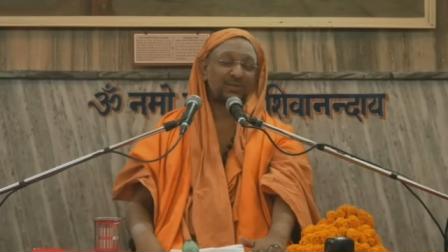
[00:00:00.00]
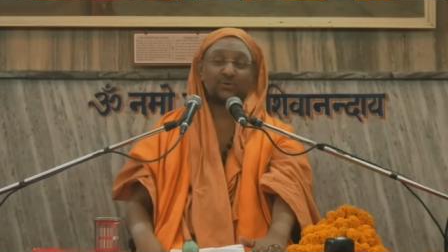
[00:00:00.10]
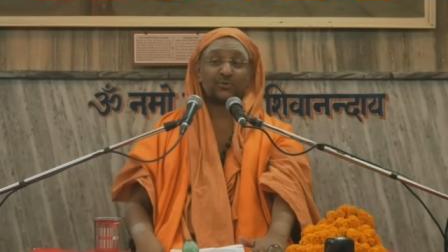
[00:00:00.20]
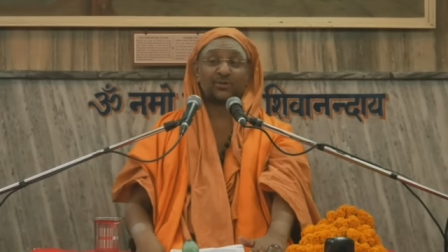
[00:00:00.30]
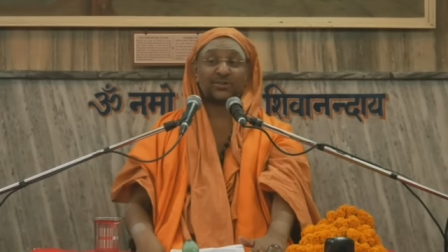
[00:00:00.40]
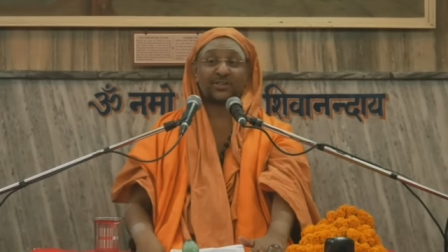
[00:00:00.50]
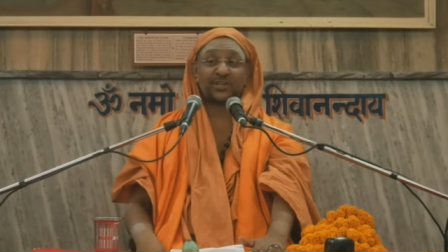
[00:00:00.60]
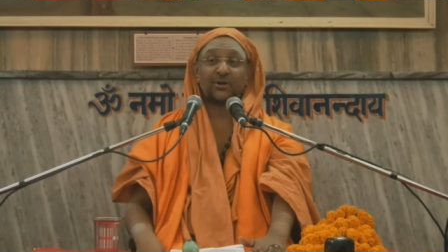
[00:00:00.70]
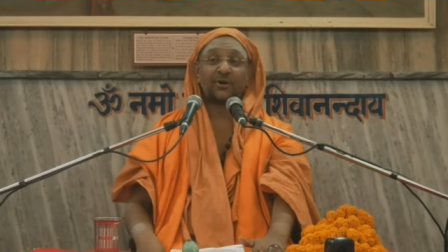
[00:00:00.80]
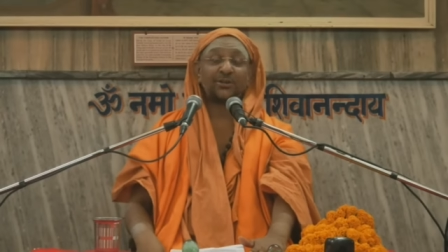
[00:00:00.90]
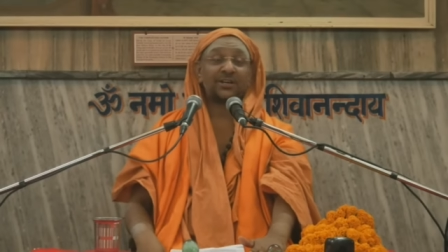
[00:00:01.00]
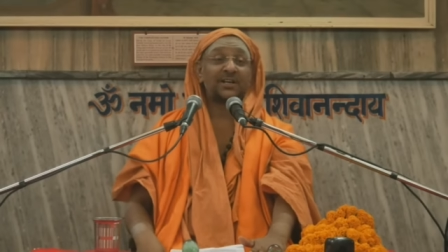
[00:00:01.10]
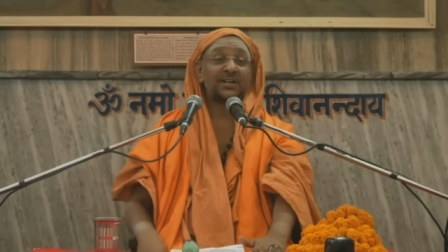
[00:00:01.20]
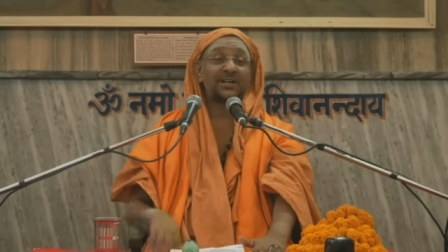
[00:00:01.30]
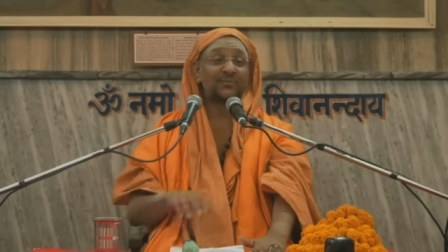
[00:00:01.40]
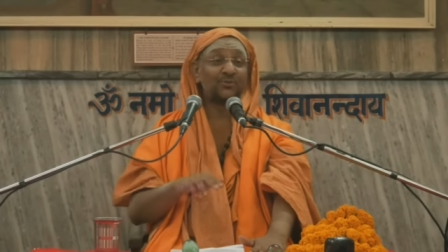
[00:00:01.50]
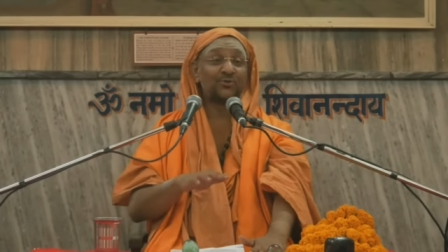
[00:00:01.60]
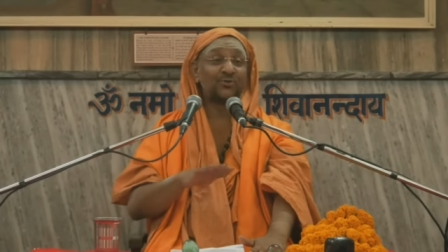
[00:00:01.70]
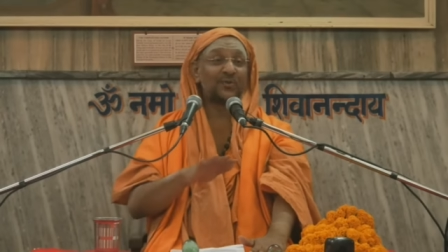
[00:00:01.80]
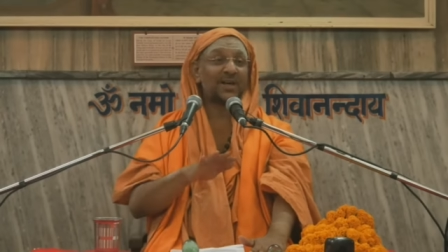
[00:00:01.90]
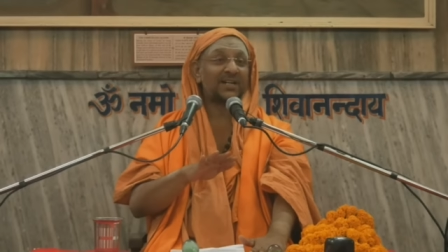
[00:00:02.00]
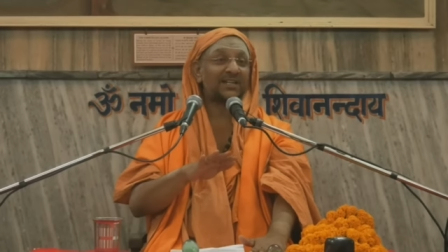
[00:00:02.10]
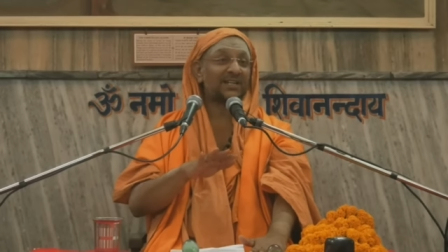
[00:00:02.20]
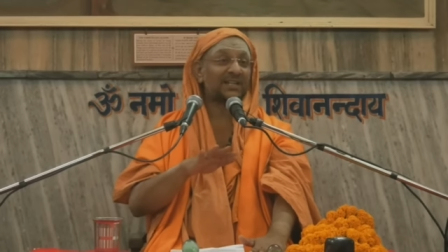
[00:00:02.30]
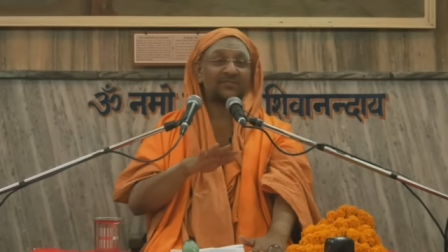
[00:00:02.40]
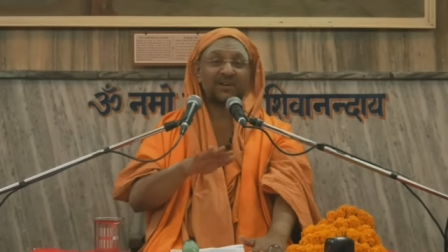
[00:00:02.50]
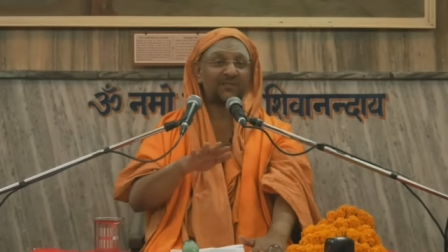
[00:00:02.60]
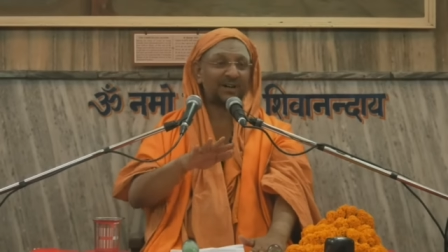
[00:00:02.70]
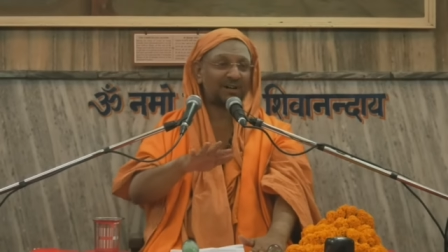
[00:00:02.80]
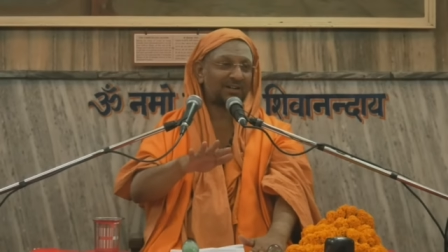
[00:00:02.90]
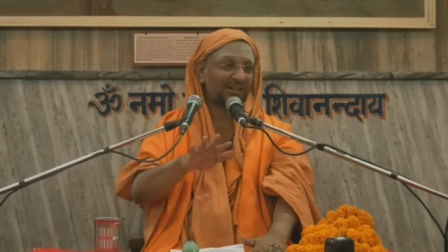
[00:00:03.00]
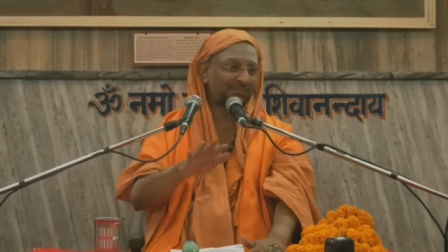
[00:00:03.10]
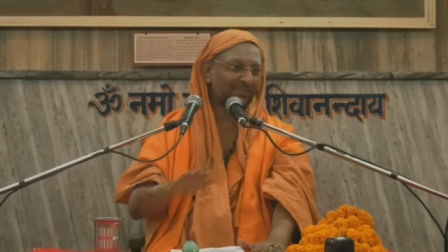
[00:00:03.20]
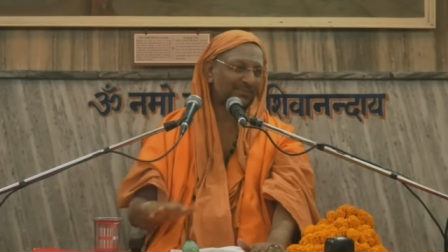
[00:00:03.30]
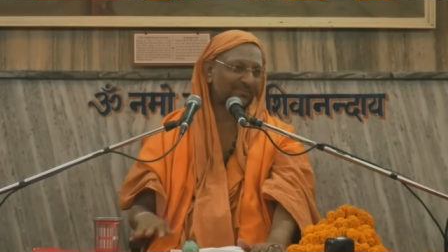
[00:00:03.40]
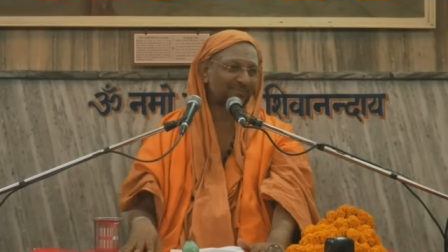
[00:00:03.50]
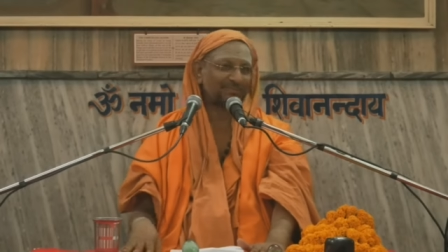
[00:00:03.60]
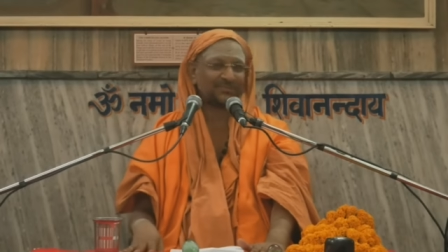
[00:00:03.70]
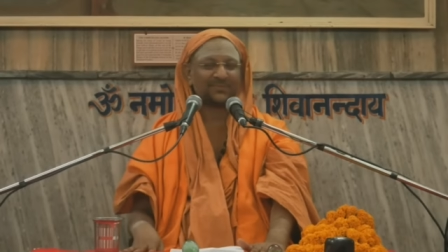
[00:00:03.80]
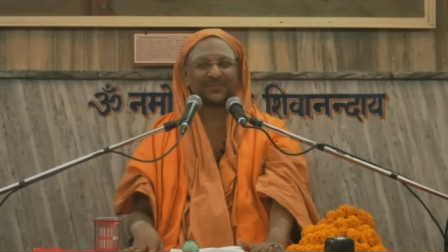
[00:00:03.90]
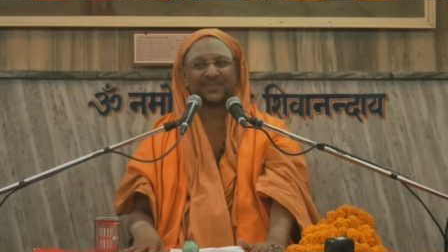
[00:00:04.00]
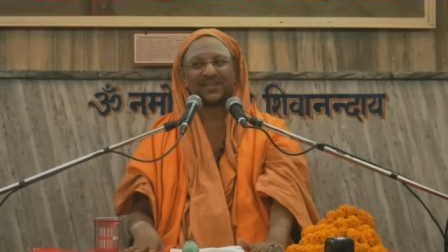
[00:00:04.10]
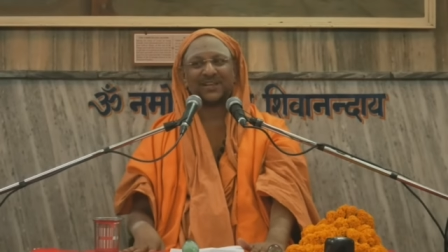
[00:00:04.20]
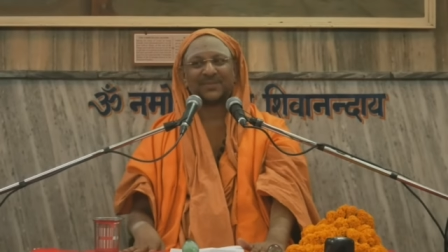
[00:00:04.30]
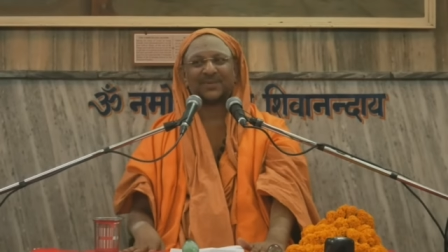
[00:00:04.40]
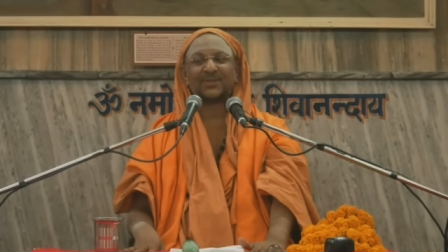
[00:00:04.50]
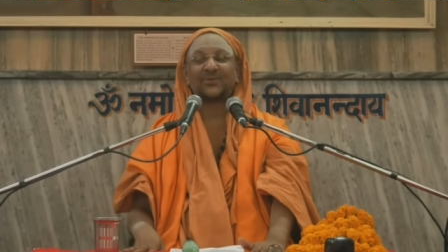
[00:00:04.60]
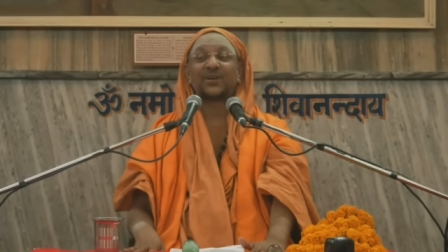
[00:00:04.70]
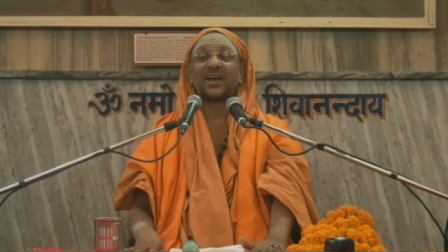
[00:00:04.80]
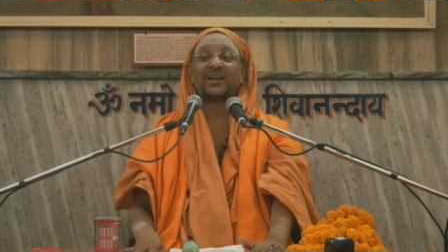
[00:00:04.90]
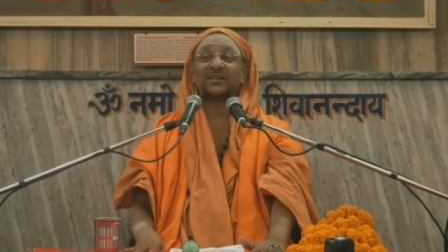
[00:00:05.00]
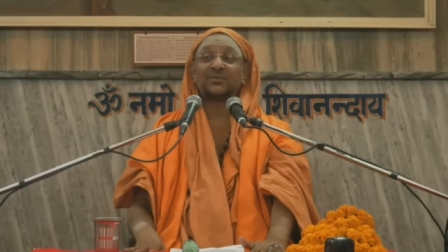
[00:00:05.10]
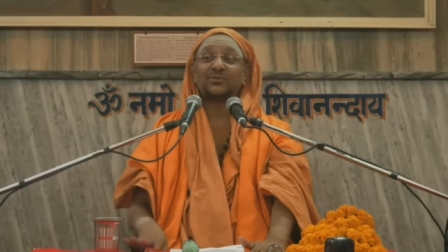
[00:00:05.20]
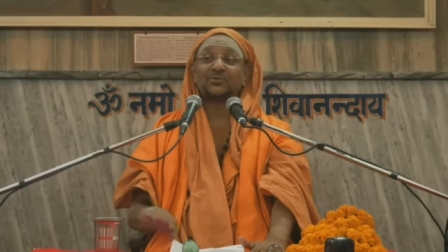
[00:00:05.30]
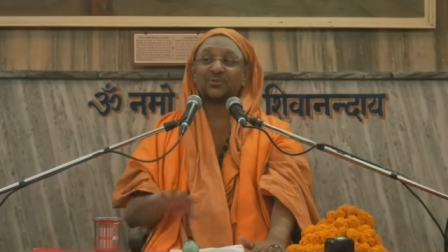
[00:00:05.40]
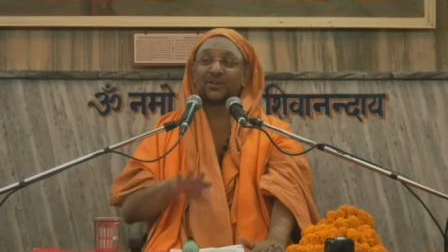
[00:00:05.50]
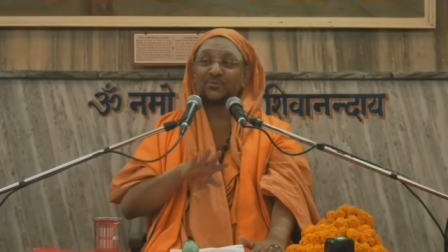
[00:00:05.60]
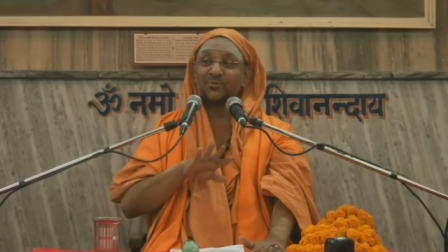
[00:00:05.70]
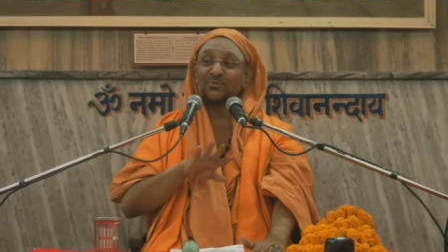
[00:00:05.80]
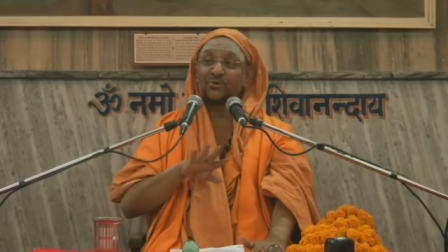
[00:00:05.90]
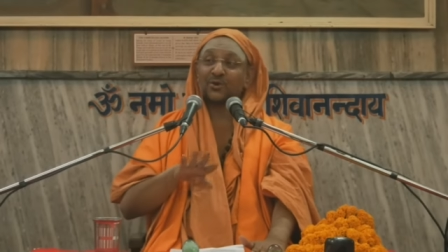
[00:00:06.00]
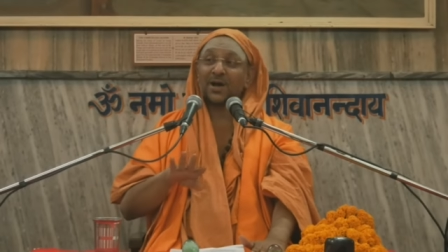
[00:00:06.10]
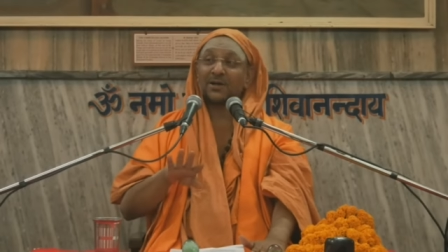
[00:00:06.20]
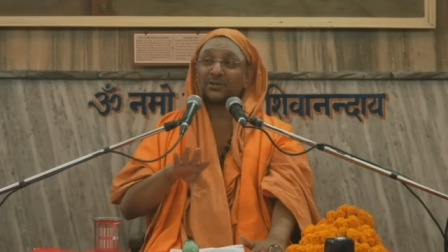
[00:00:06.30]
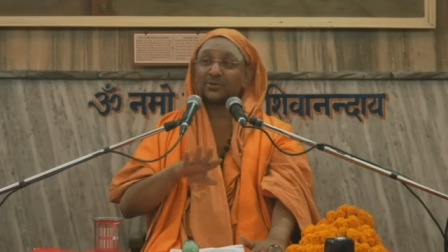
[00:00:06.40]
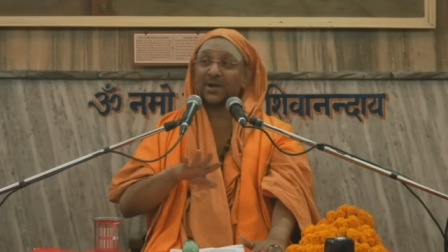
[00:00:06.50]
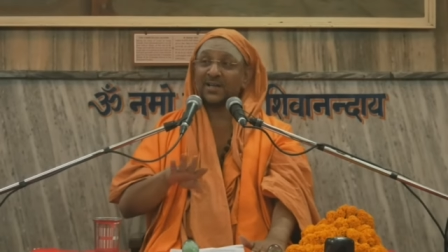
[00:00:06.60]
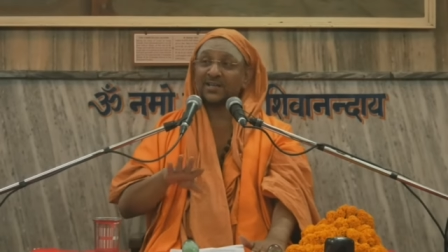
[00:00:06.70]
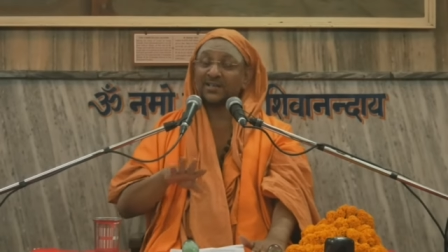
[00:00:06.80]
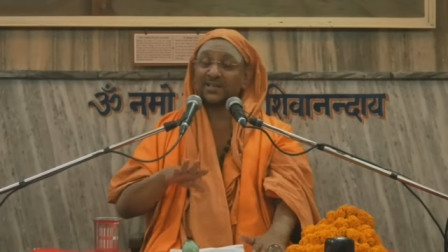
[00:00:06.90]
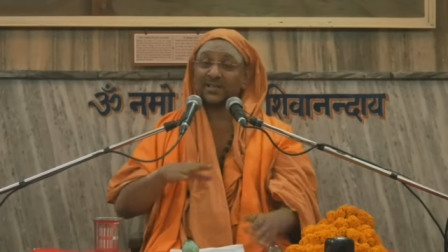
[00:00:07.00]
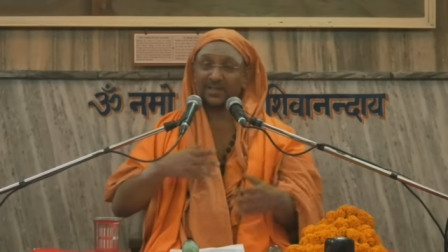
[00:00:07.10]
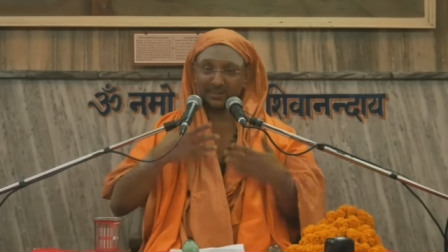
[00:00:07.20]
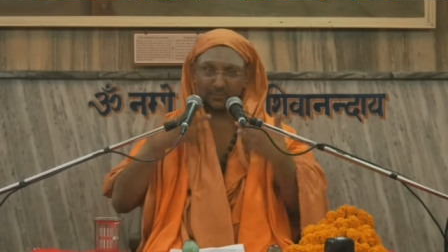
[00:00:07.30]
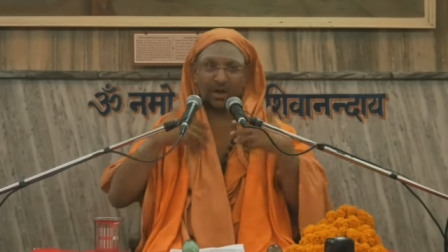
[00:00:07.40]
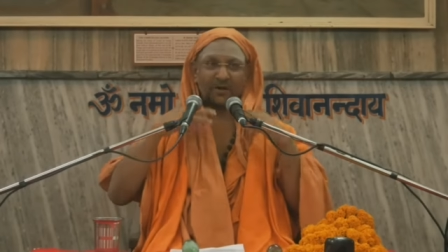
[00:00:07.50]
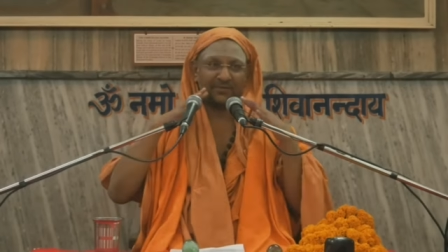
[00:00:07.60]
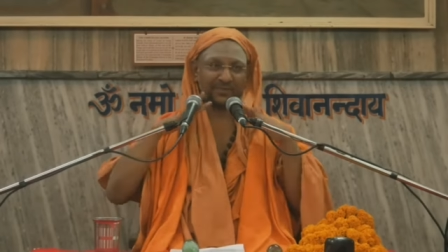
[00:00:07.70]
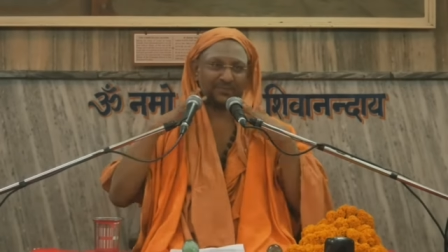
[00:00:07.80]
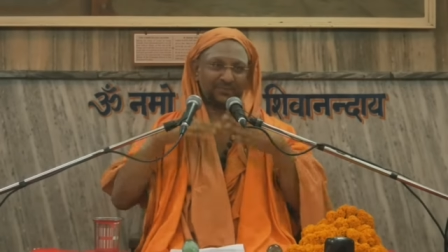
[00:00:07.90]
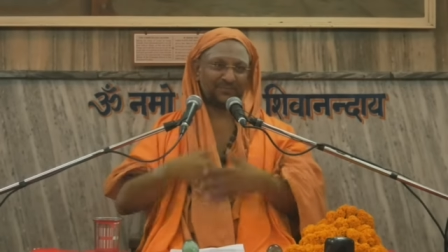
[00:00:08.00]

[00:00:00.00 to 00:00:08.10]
You cannot remove duality in Vyavahara, but you can remove duality in Bhava.